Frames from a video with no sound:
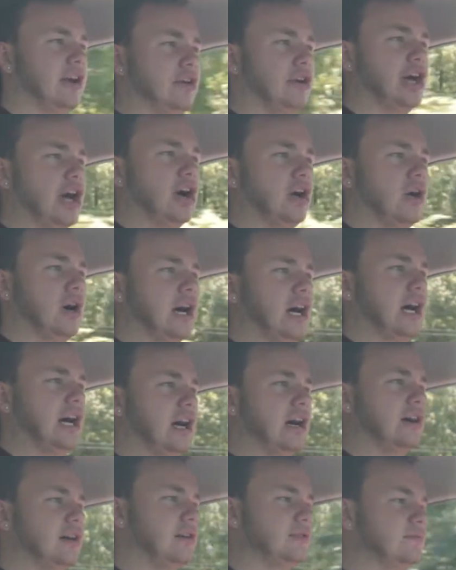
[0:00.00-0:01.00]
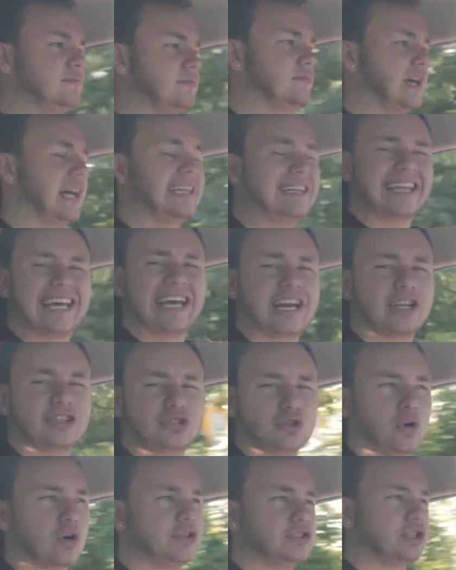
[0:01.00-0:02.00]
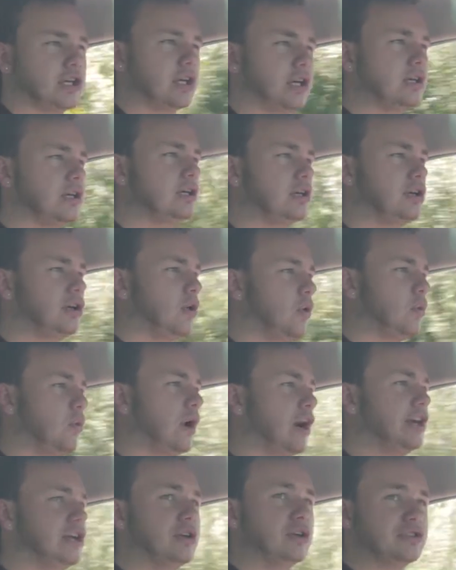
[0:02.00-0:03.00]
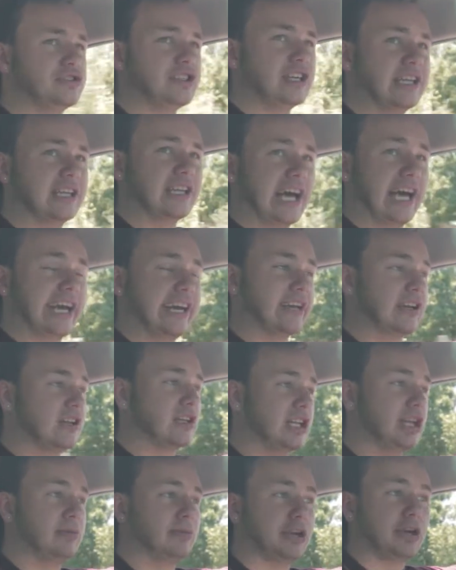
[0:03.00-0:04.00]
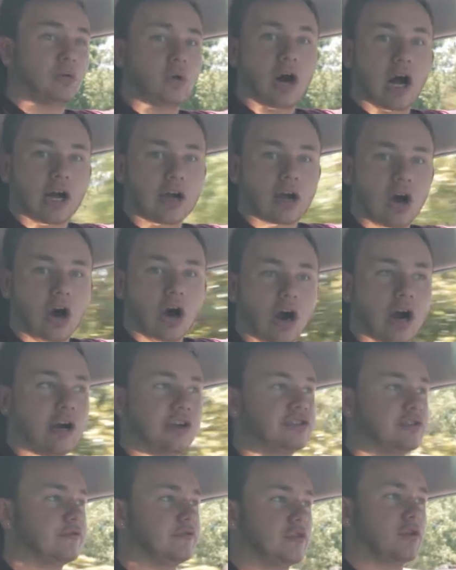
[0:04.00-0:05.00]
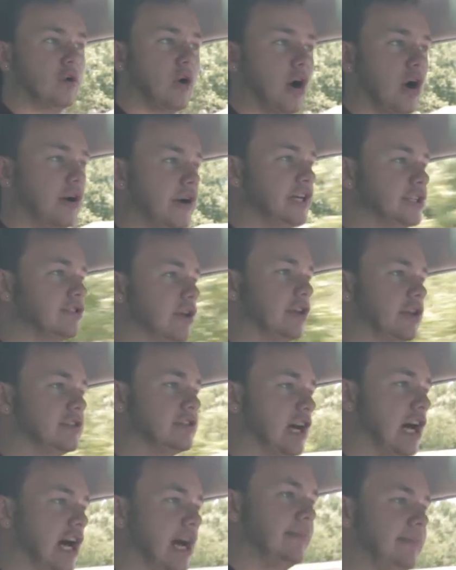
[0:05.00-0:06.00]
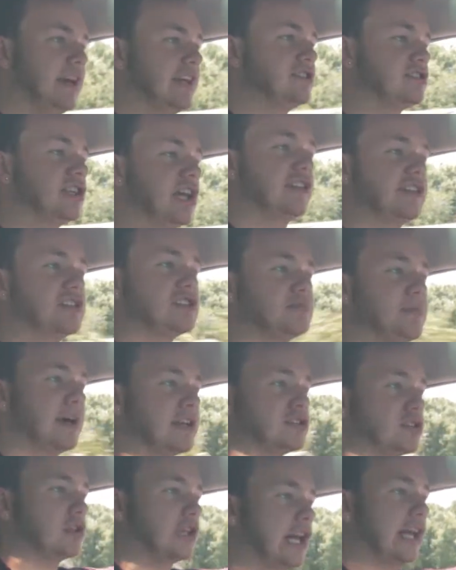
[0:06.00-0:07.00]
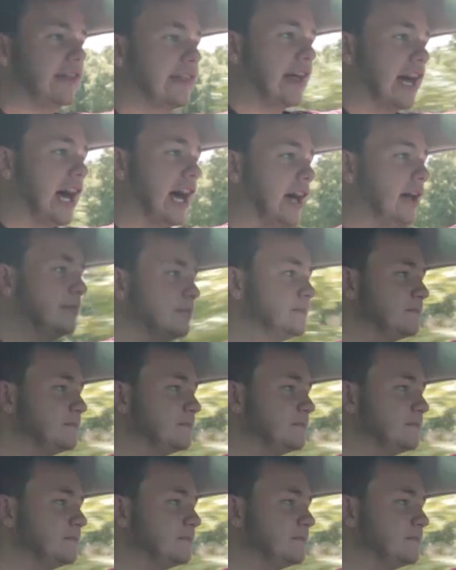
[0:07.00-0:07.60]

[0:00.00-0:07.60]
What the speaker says: don't know, Atlanta, Georgia, where you'll see like Liberty Walk cars and Ferraris all the time. It's nothing special like that,